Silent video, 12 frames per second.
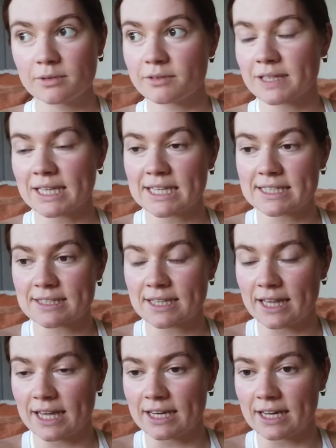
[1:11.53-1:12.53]
We're really
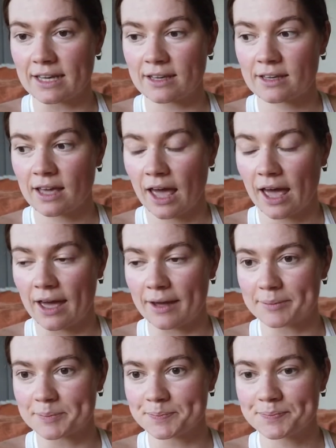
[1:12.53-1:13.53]
escalating.
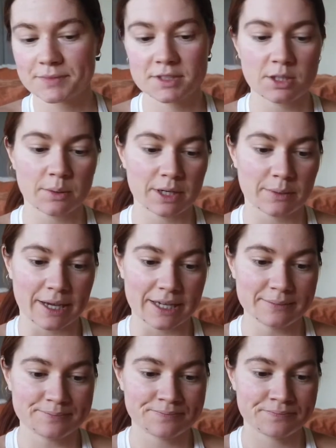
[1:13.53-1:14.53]
So
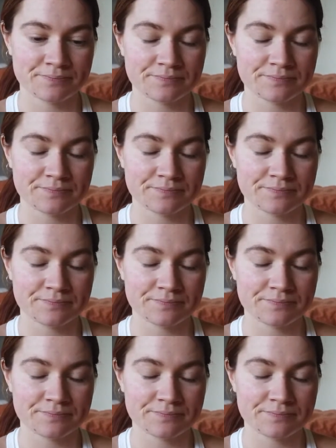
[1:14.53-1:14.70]
anyway,